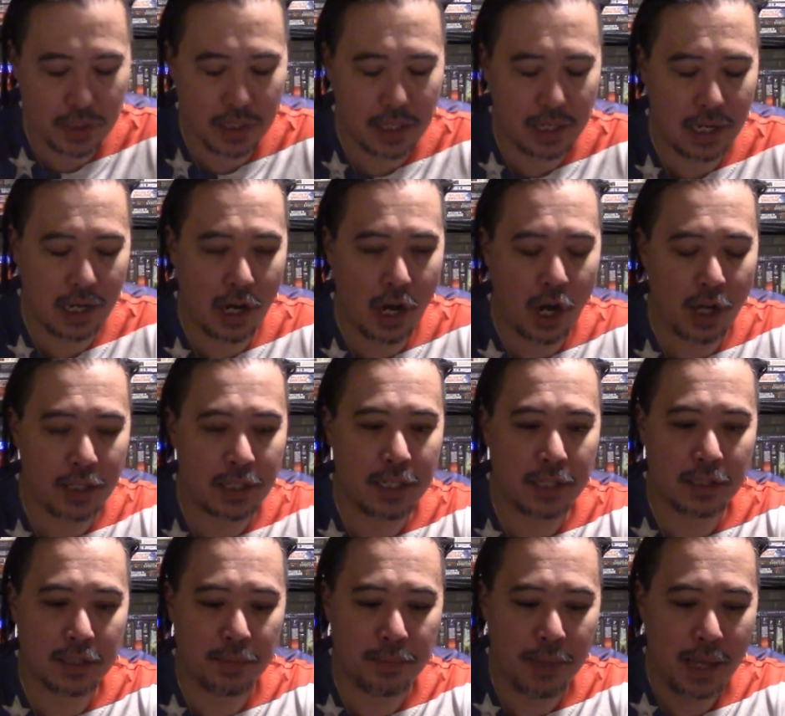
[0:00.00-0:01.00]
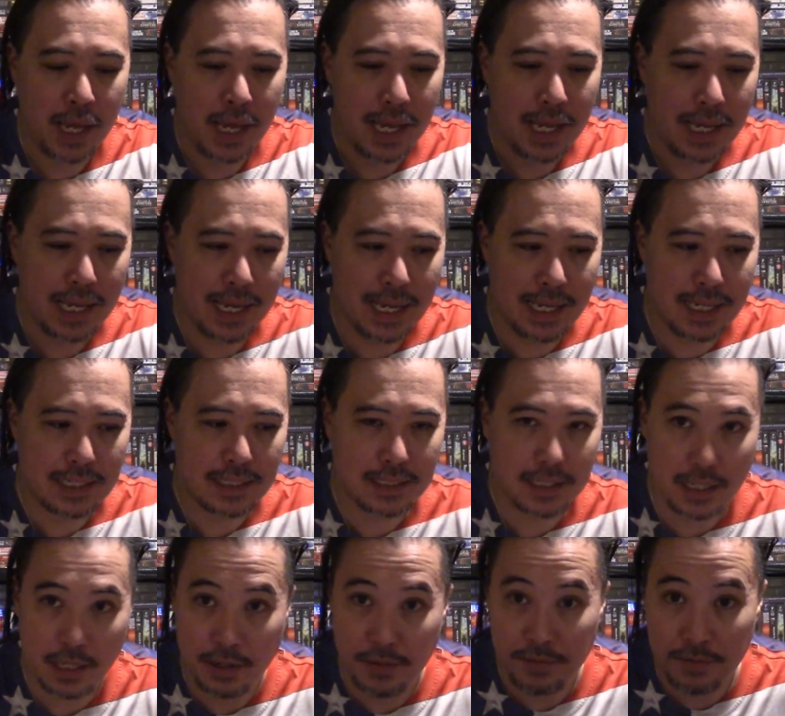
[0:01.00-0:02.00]
Autism is
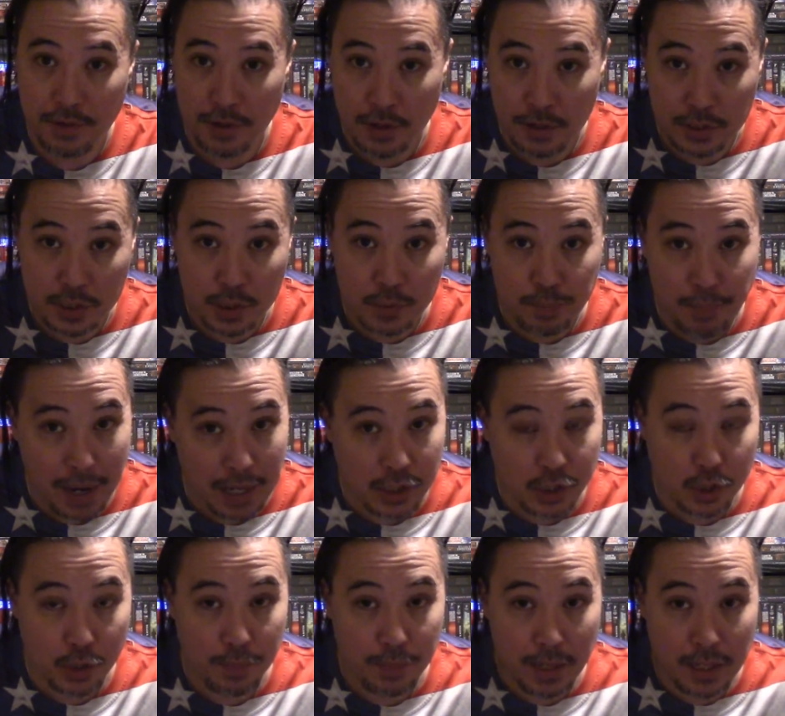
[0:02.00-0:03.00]
a spectrum,